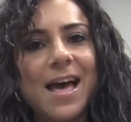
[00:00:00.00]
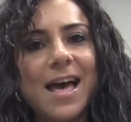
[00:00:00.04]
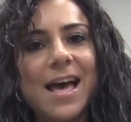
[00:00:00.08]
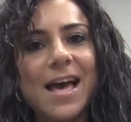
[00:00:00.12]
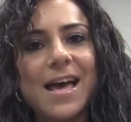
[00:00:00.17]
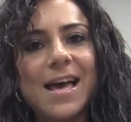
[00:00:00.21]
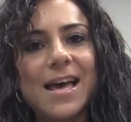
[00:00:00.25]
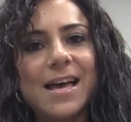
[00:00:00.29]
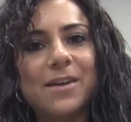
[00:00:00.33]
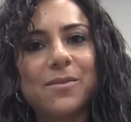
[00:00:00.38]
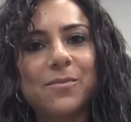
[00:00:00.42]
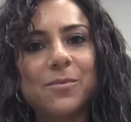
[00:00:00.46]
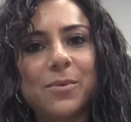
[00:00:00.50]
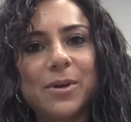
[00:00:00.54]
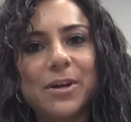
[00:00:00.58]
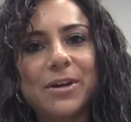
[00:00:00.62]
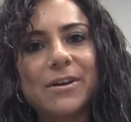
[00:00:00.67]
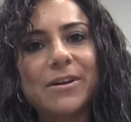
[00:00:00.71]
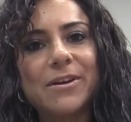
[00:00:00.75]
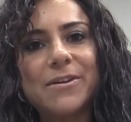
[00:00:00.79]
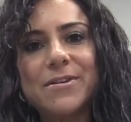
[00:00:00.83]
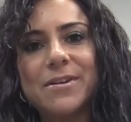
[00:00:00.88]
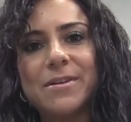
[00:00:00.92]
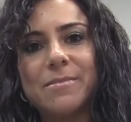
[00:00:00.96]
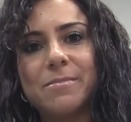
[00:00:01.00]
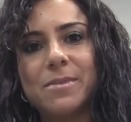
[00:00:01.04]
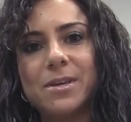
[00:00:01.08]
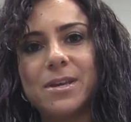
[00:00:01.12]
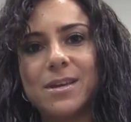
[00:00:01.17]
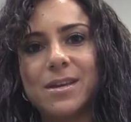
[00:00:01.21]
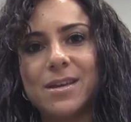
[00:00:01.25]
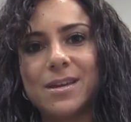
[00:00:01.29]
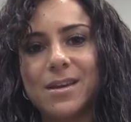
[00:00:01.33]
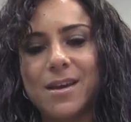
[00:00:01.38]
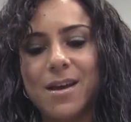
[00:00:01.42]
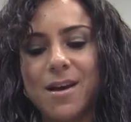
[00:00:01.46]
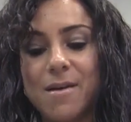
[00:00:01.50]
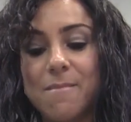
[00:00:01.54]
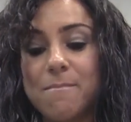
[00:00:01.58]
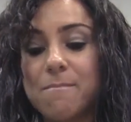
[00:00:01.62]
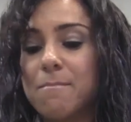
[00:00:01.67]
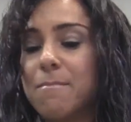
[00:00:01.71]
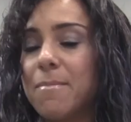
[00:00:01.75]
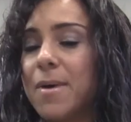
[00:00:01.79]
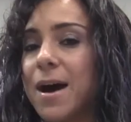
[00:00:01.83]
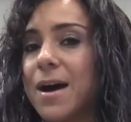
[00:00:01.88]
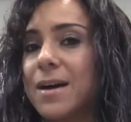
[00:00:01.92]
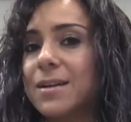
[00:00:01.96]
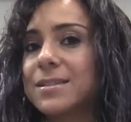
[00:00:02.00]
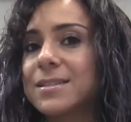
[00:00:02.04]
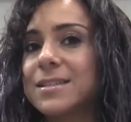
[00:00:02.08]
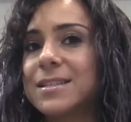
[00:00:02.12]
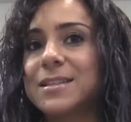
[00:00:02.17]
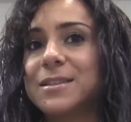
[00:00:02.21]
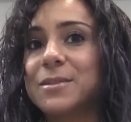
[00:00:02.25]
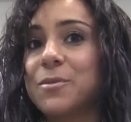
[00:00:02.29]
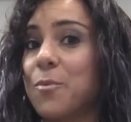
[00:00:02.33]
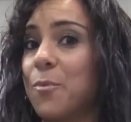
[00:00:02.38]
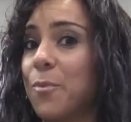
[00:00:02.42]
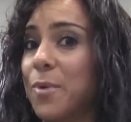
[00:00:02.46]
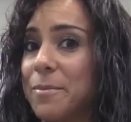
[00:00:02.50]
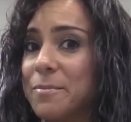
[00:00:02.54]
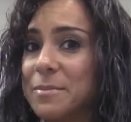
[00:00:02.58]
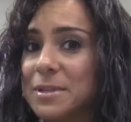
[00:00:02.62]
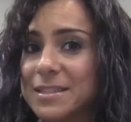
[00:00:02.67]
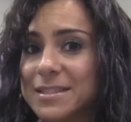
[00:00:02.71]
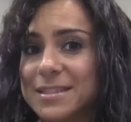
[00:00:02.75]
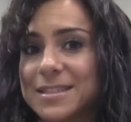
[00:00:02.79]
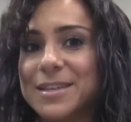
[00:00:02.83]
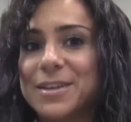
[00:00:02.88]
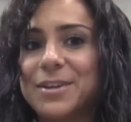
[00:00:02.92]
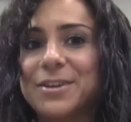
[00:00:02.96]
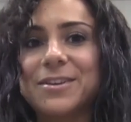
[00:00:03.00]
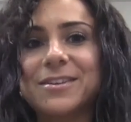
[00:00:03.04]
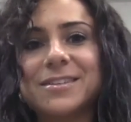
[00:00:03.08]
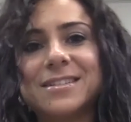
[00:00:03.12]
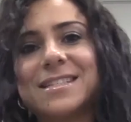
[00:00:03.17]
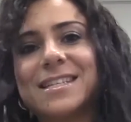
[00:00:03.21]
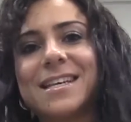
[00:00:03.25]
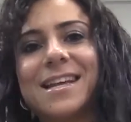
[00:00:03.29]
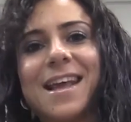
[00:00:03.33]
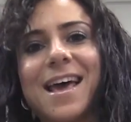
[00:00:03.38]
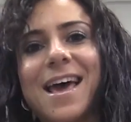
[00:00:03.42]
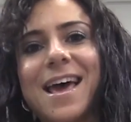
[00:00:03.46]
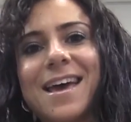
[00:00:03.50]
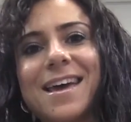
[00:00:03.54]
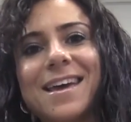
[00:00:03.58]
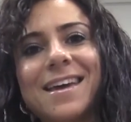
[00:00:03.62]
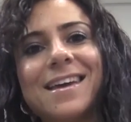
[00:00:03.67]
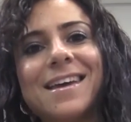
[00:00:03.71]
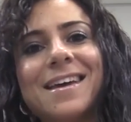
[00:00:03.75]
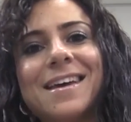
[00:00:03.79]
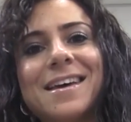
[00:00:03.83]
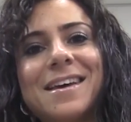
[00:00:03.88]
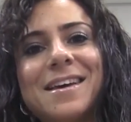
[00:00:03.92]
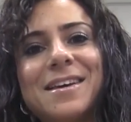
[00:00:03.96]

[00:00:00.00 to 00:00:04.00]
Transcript: and we're going to be unboxing the women's gear today.